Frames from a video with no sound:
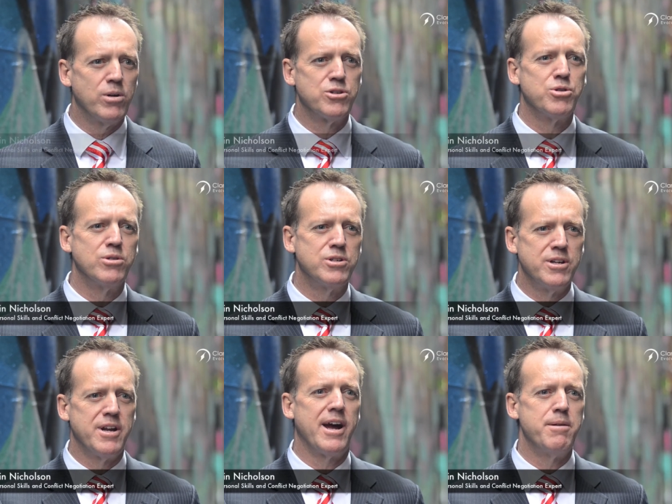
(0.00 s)
I want to talk to
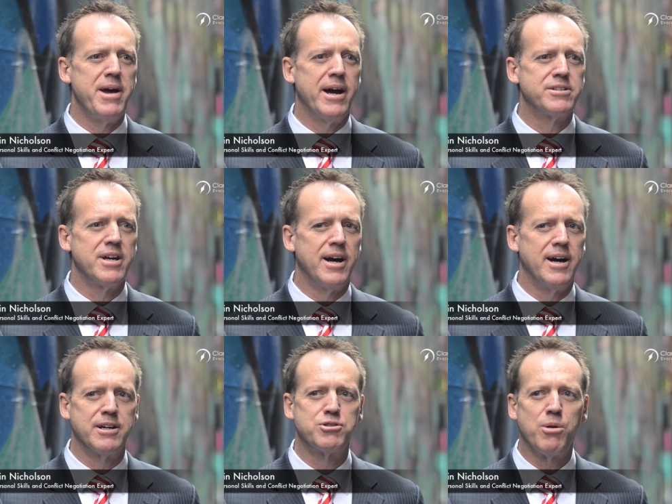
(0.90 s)
you today about
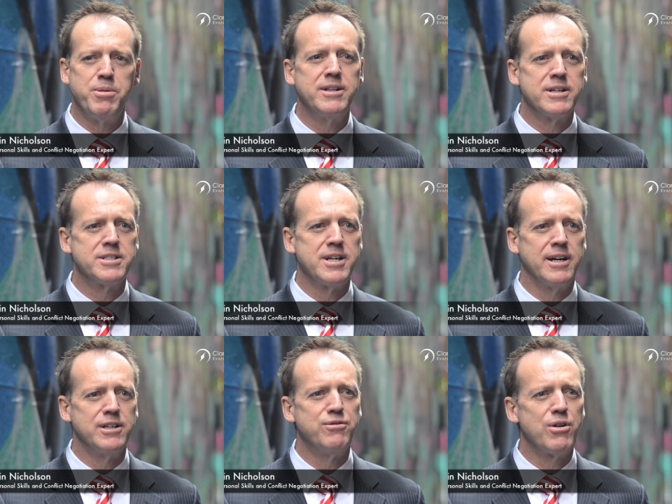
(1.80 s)
a topic that
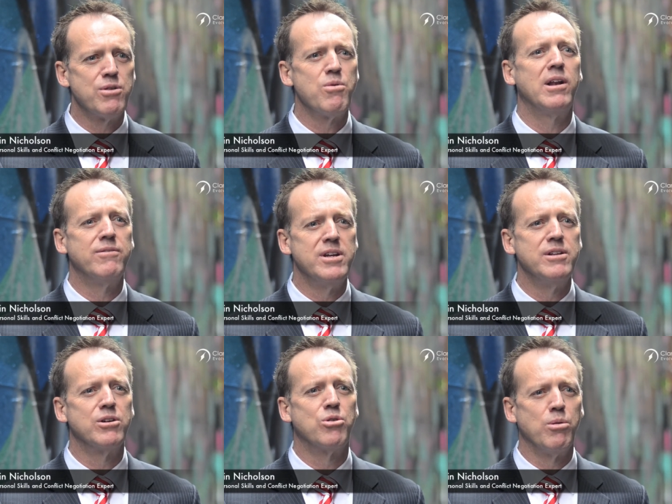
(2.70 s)
is very relevant
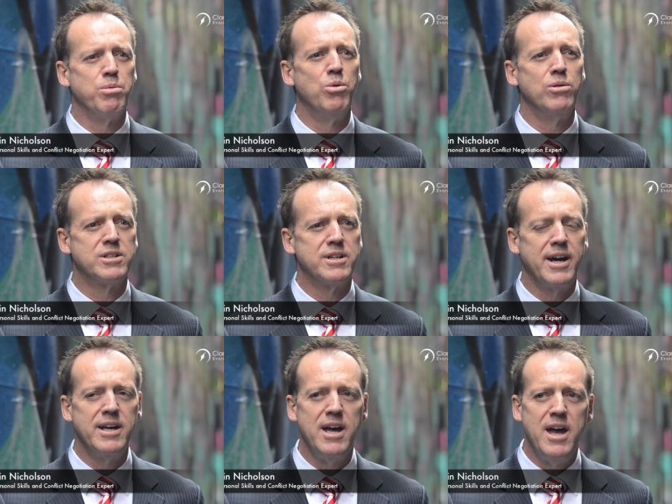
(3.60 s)
in the corporate world
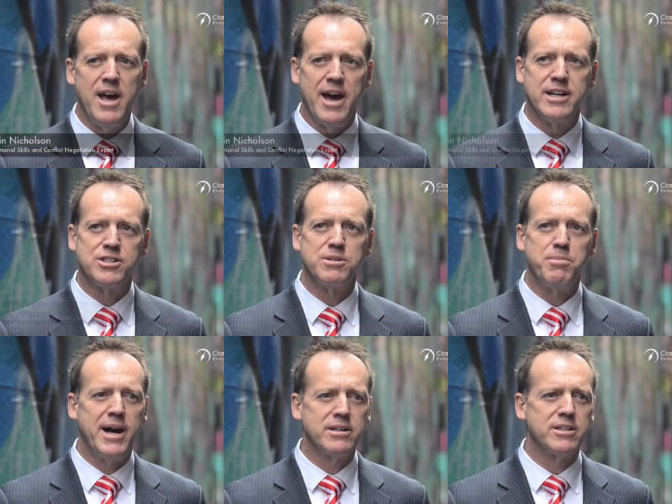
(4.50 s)
today, and it's
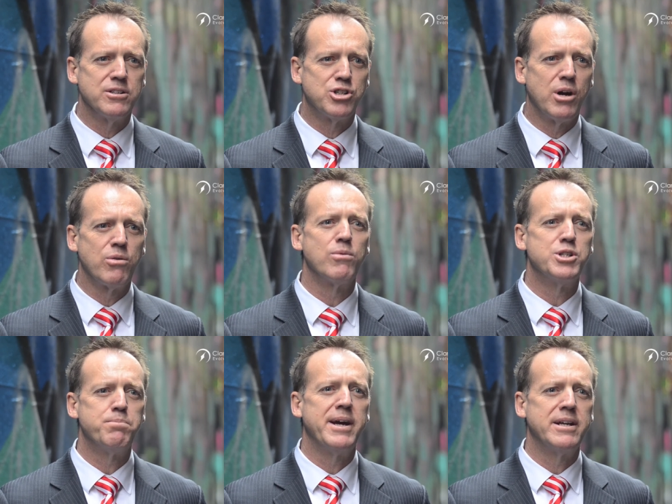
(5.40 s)
about showing
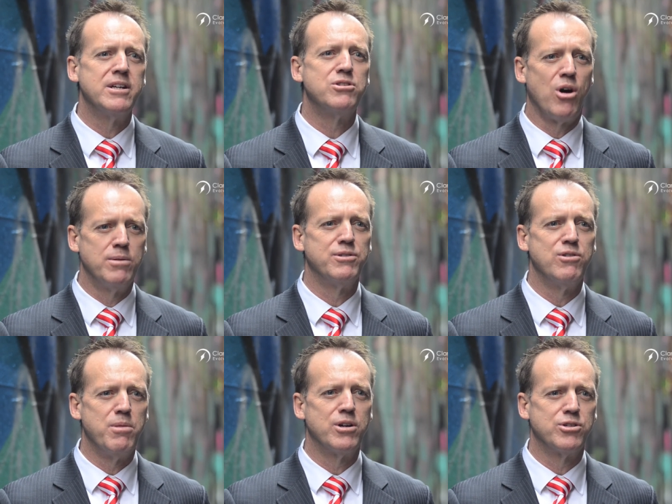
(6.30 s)
respect in times
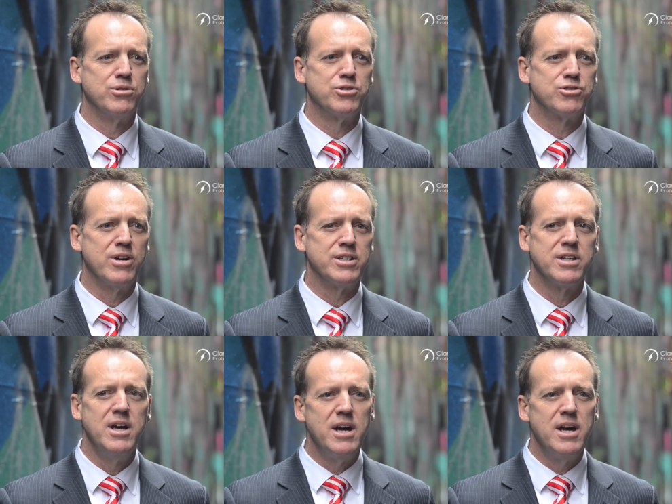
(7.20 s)
of emotional stress.